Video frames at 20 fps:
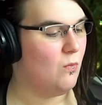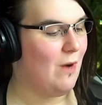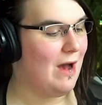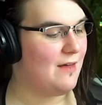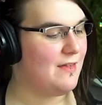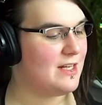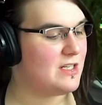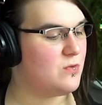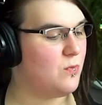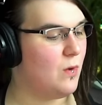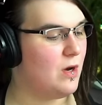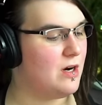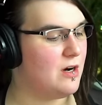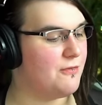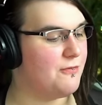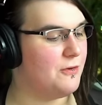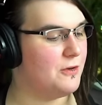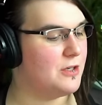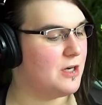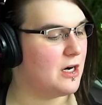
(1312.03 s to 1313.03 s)
wow, that's
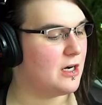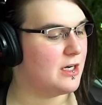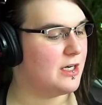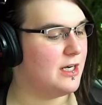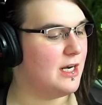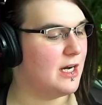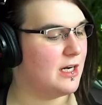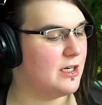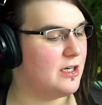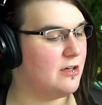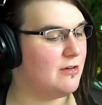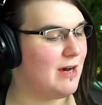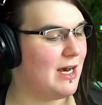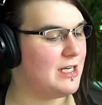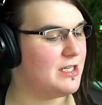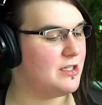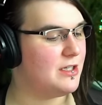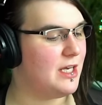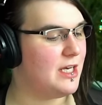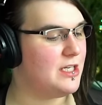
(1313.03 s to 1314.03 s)
wonderful, Dark Canuck.
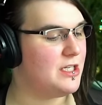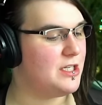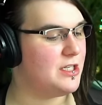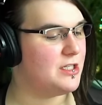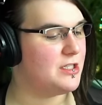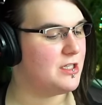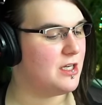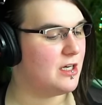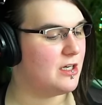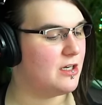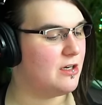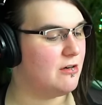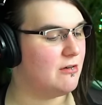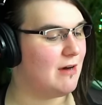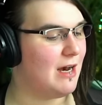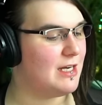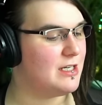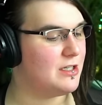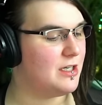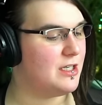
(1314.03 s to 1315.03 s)
Congratulations, uh,
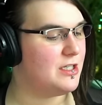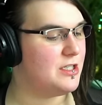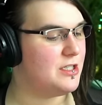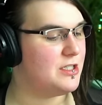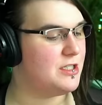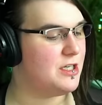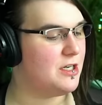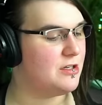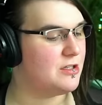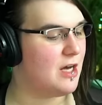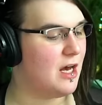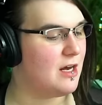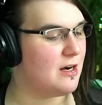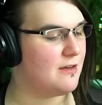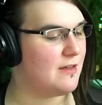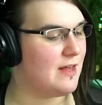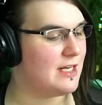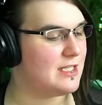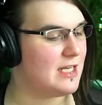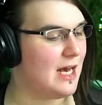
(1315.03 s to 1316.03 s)
congratulations to your
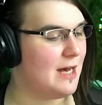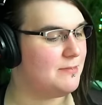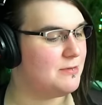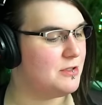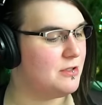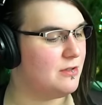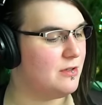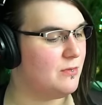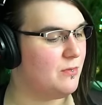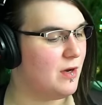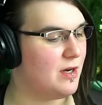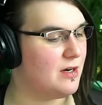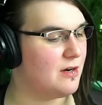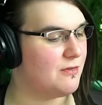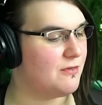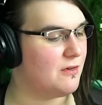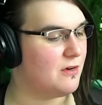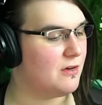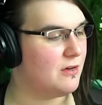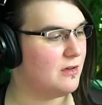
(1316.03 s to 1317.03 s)
daughter. That's absolutely
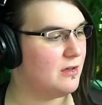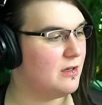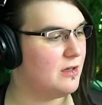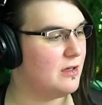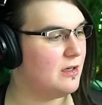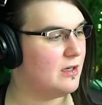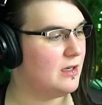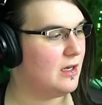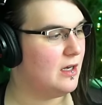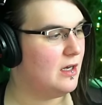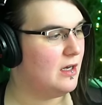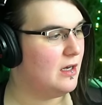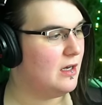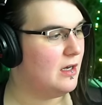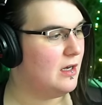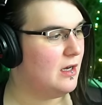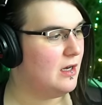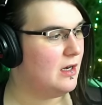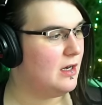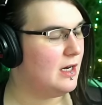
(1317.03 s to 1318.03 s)
wonderful.
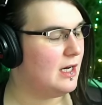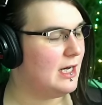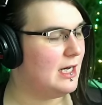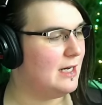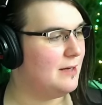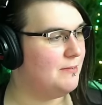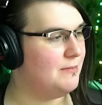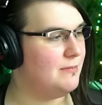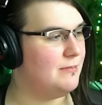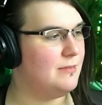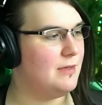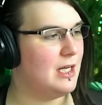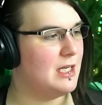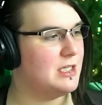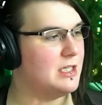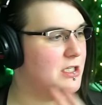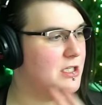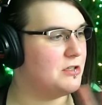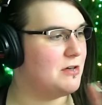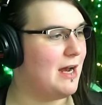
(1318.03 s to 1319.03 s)
Um,
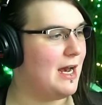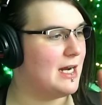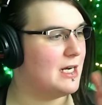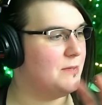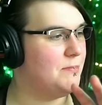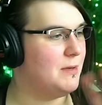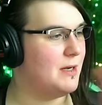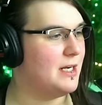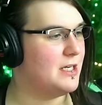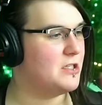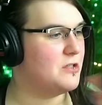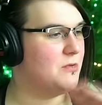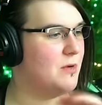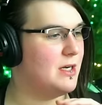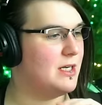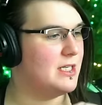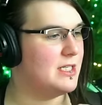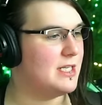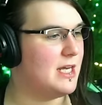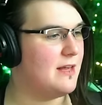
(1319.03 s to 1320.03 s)
not to distract, but I just
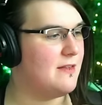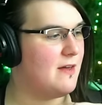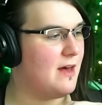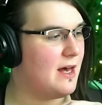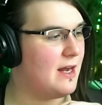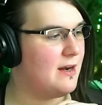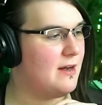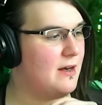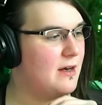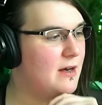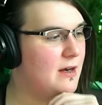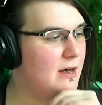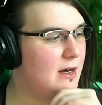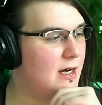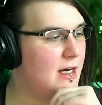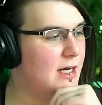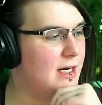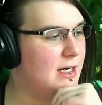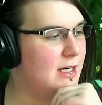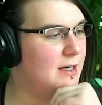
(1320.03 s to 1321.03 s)
wanted to say that.
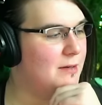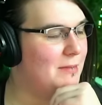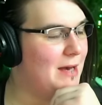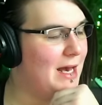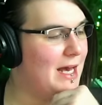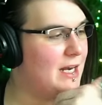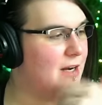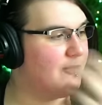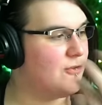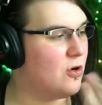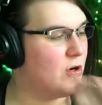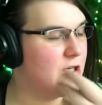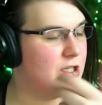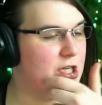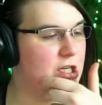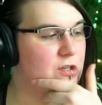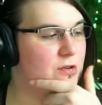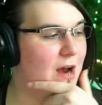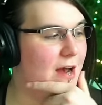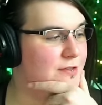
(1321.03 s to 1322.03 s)
Um, and of
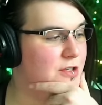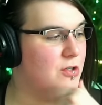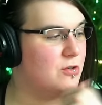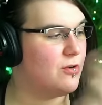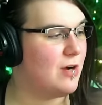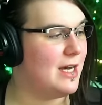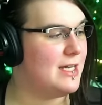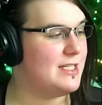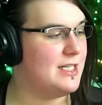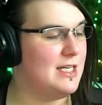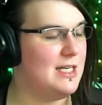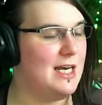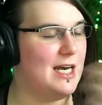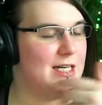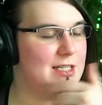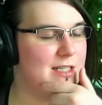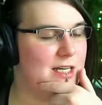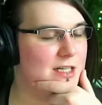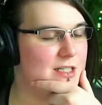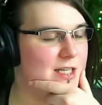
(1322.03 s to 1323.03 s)
course, it drives you crazy.
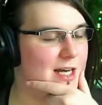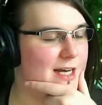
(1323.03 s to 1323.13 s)
Yes,